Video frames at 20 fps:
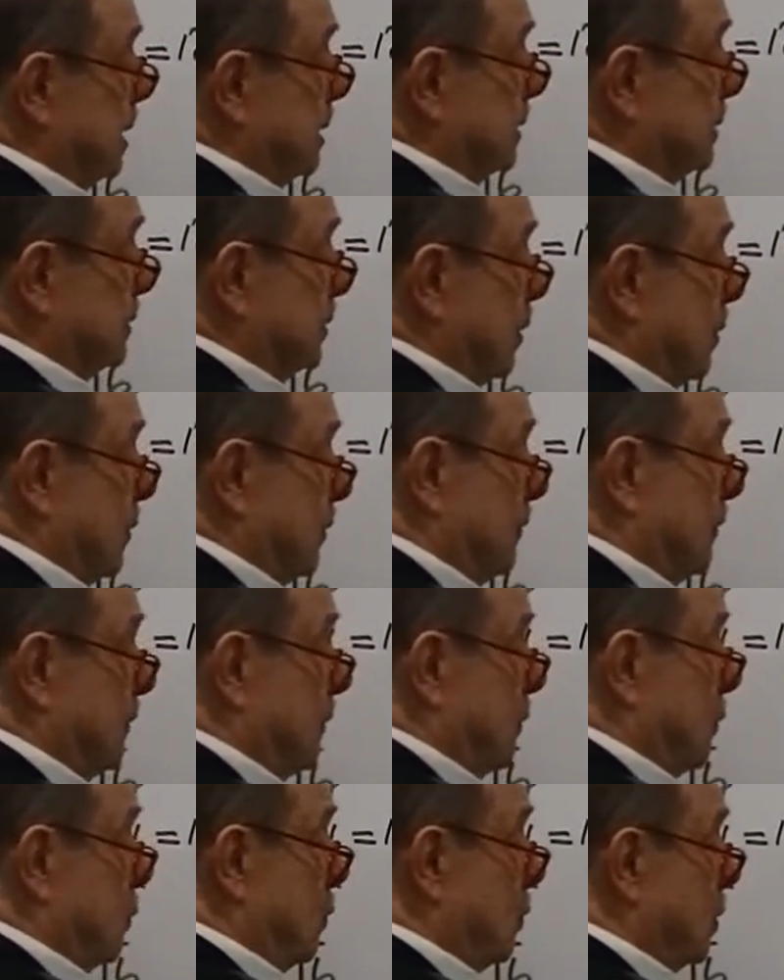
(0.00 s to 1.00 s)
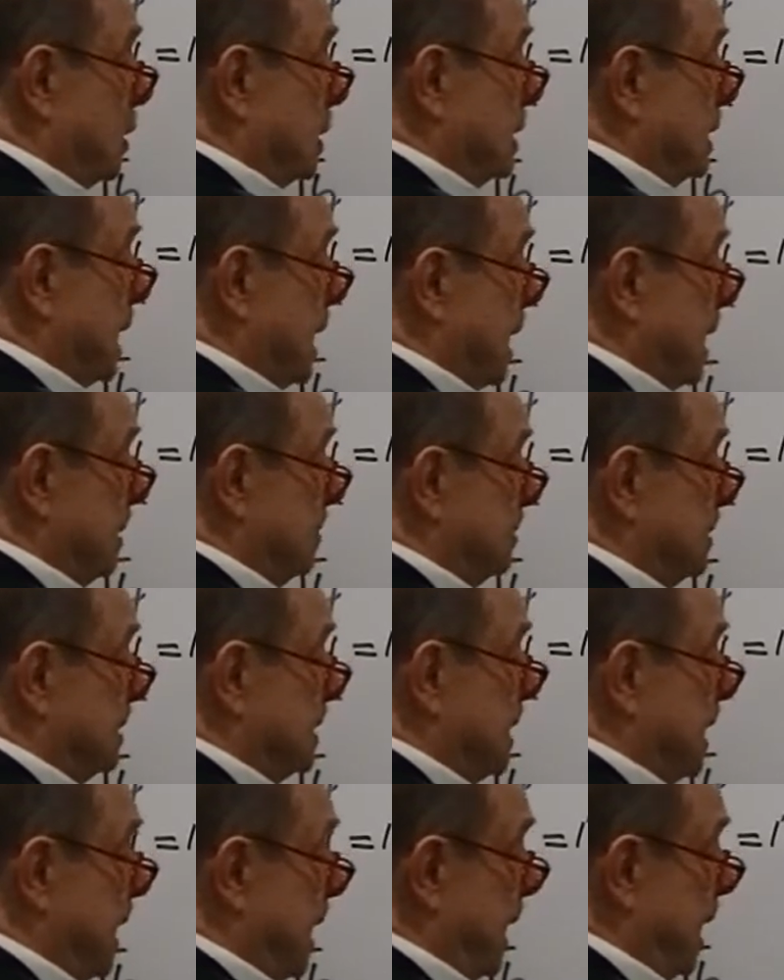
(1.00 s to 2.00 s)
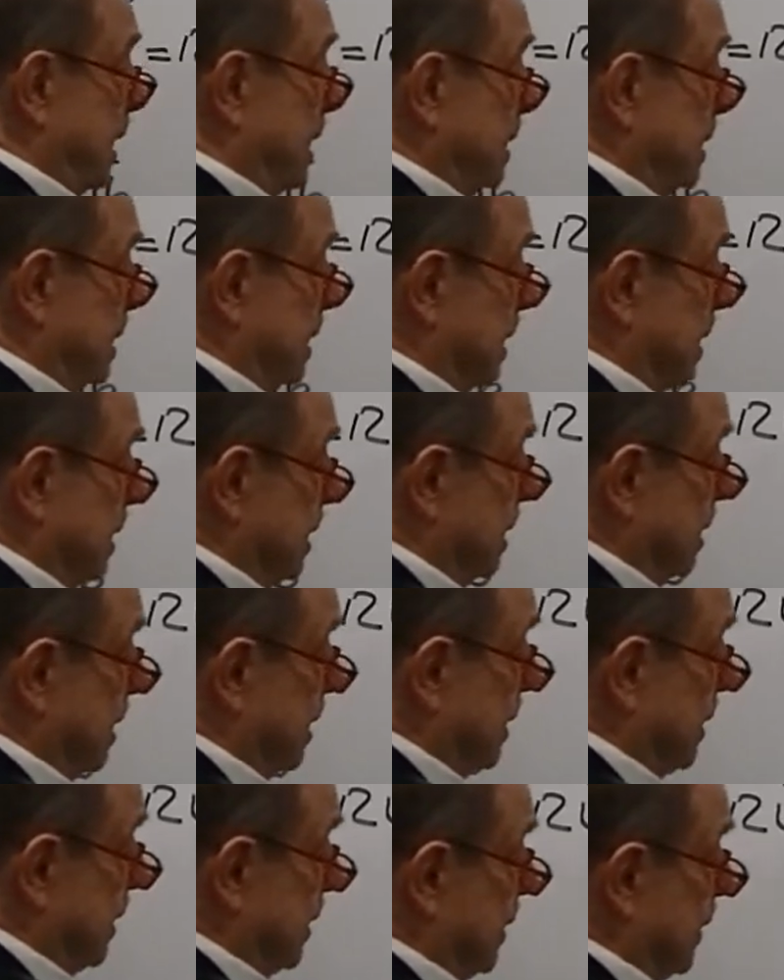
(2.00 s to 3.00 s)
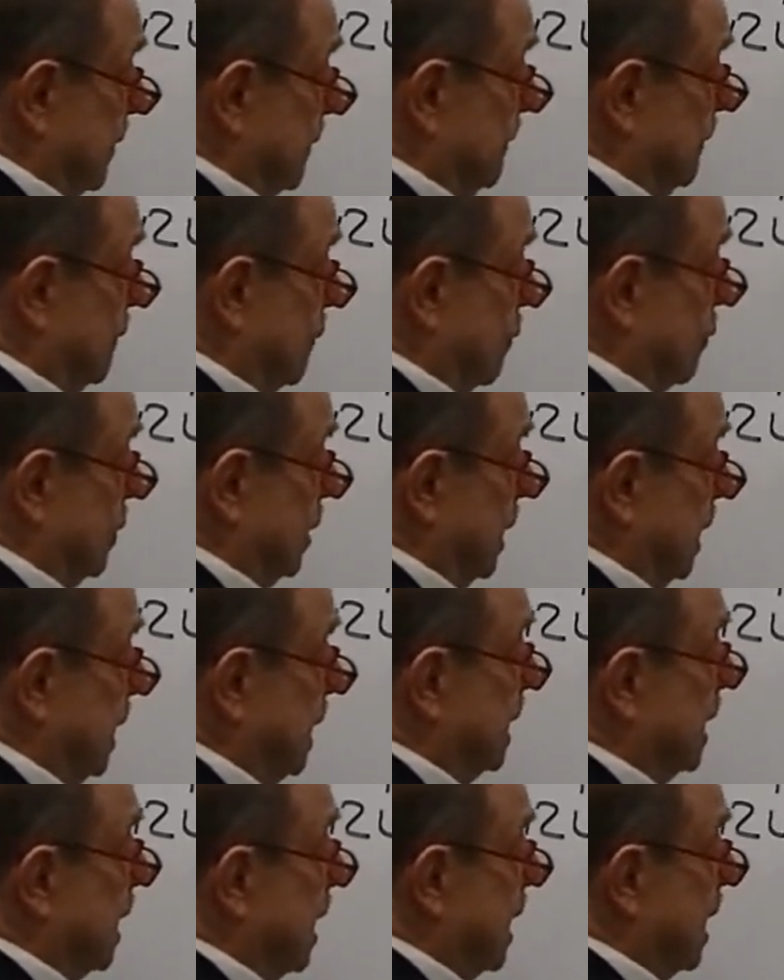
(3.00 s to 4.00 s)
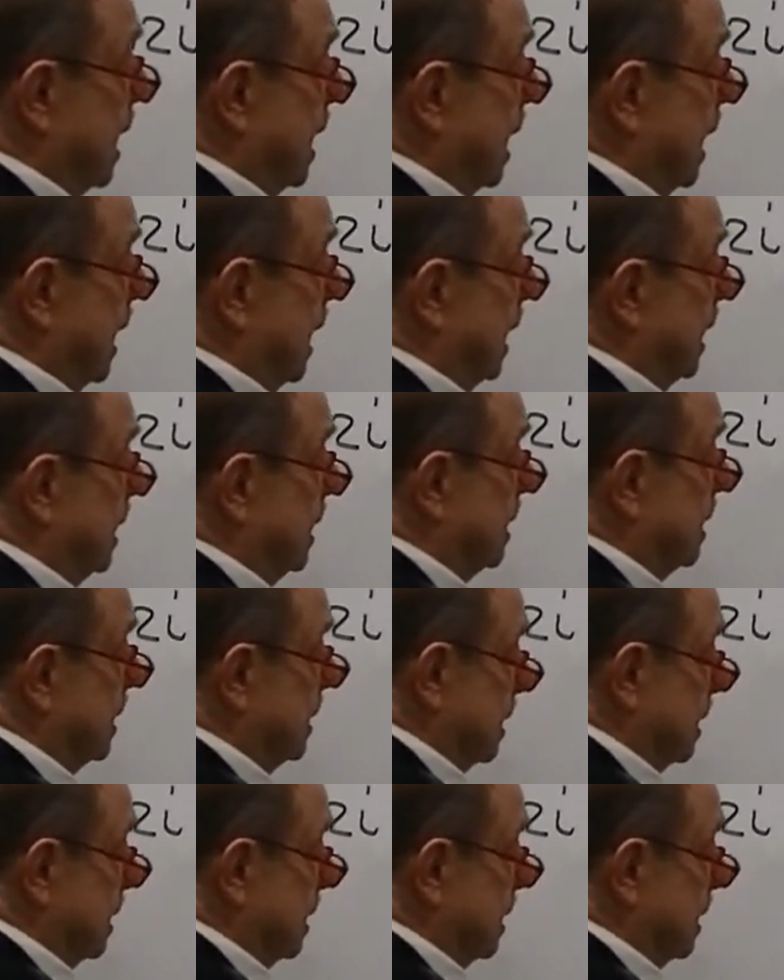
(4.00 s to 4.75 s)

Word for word: So 4 times 10, 40i.